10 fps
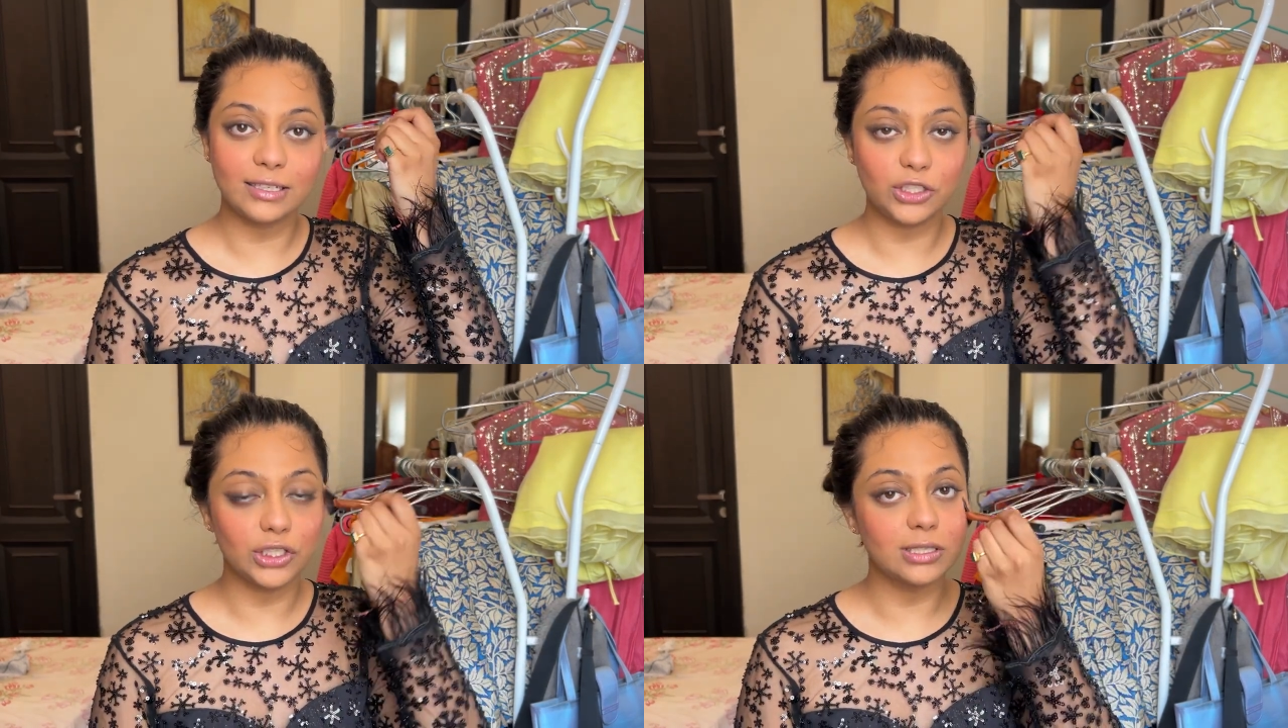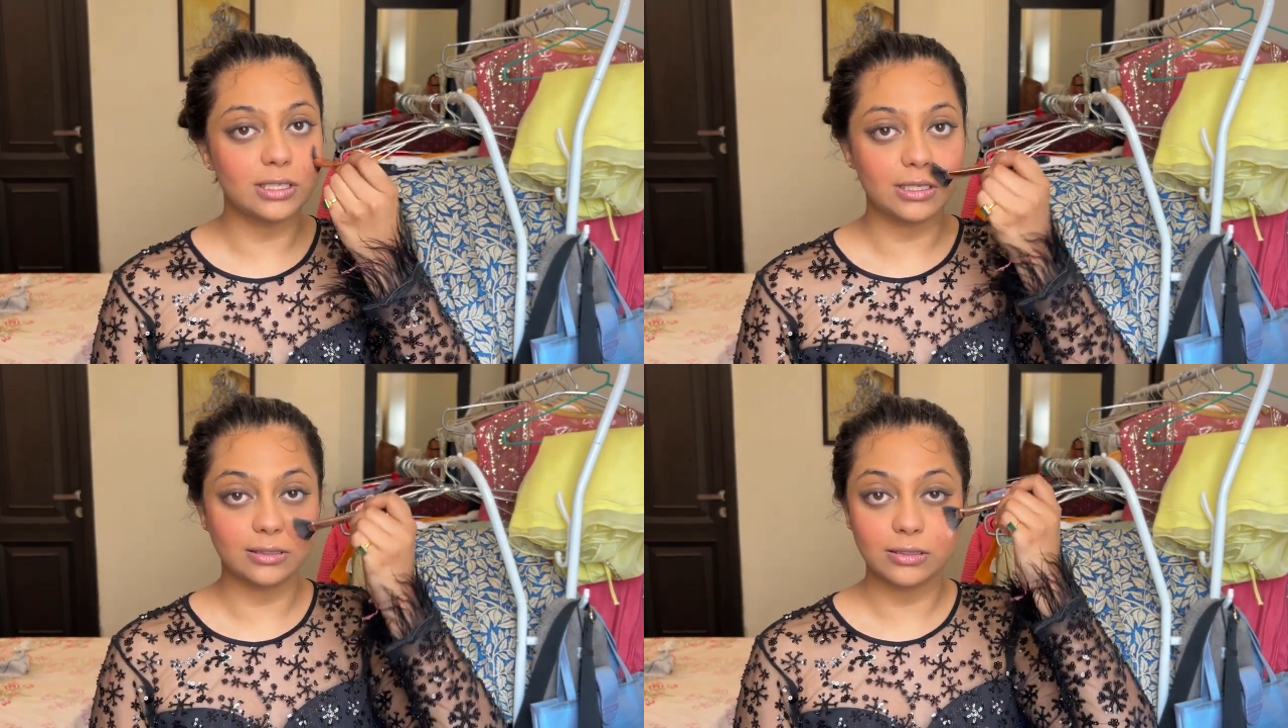and
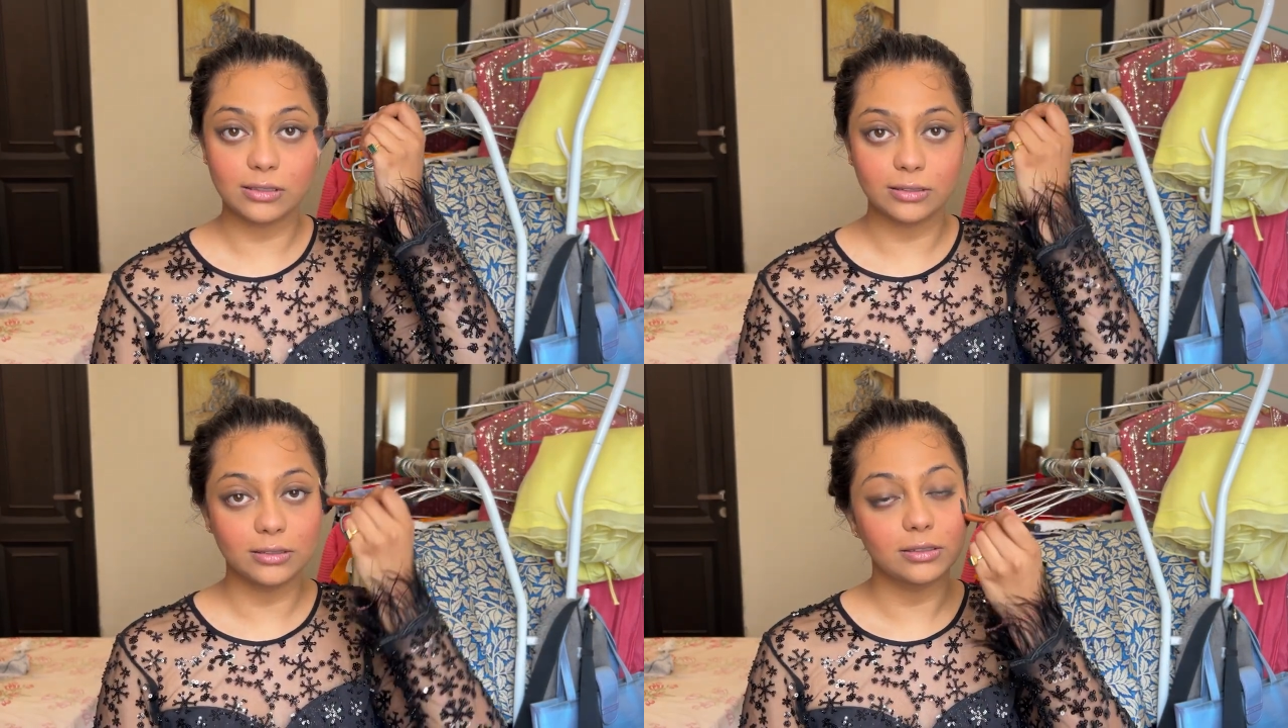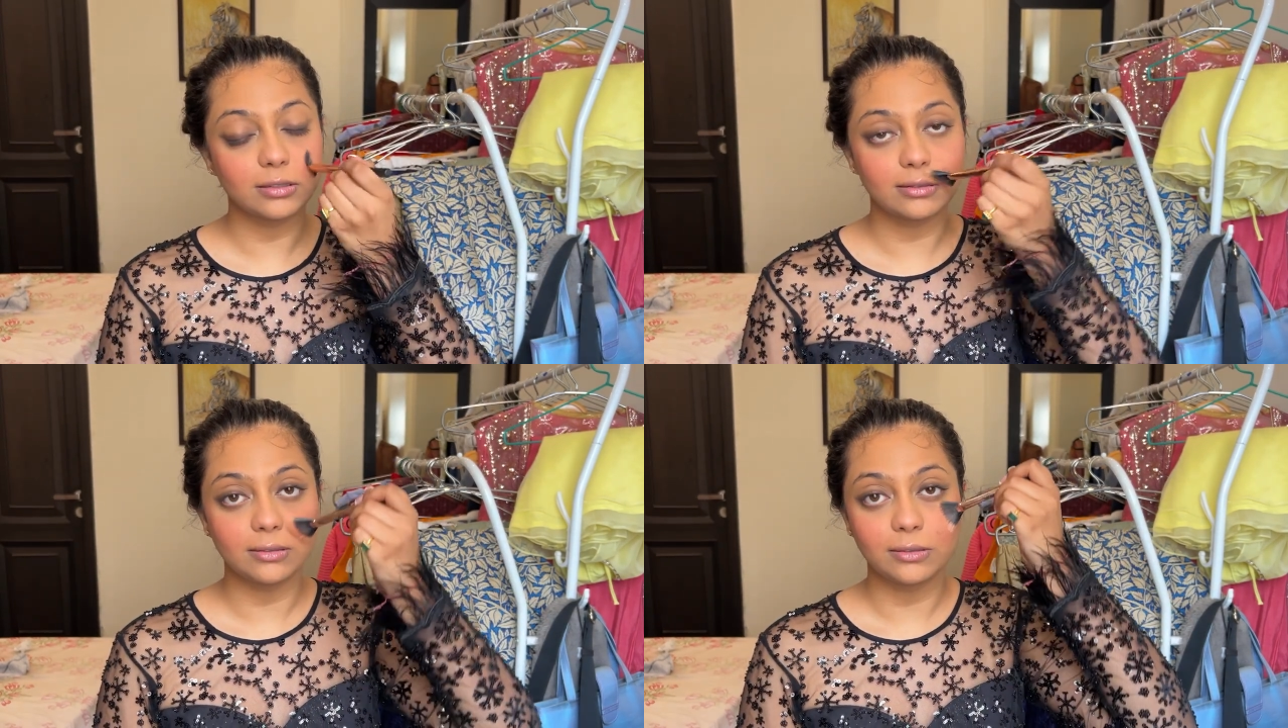just
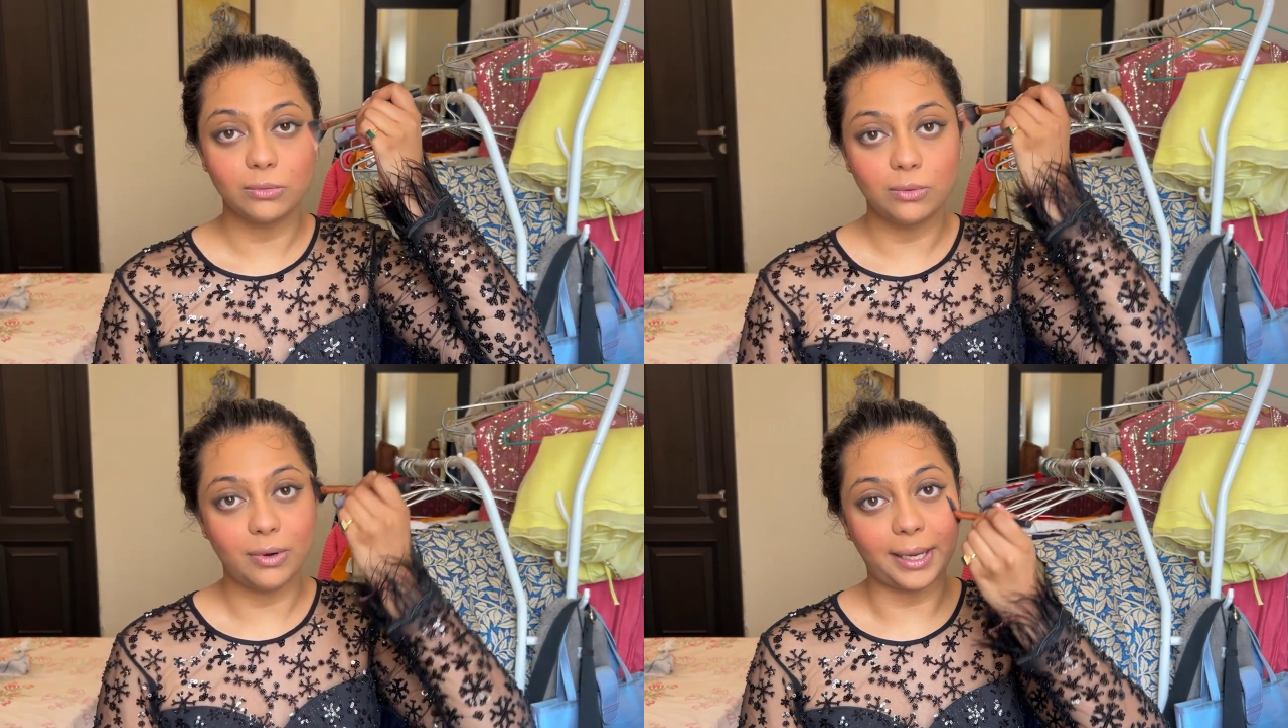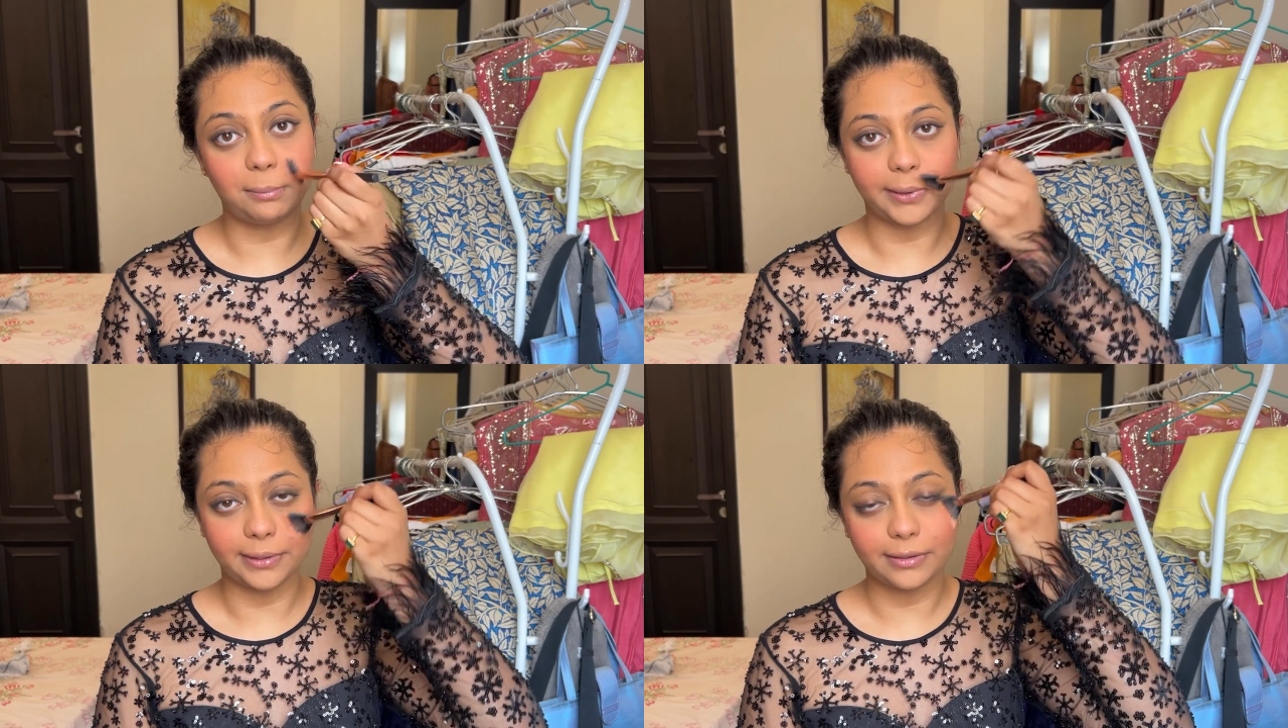
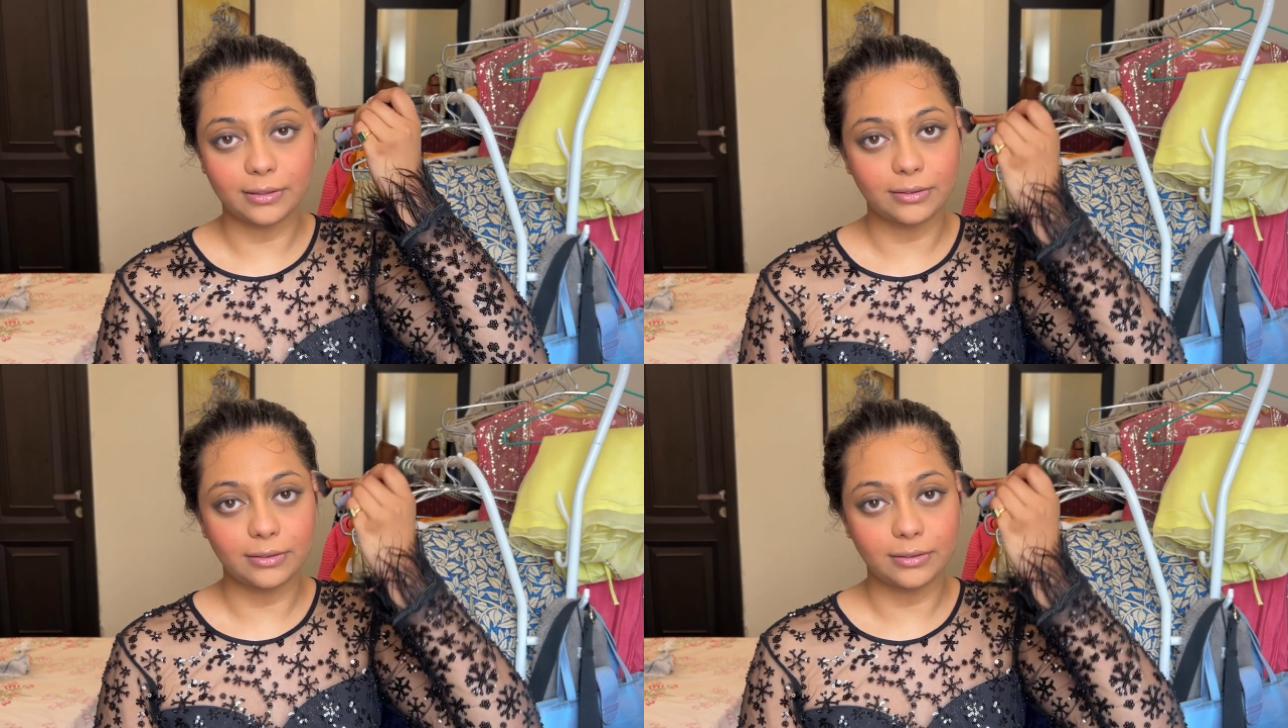wipe it.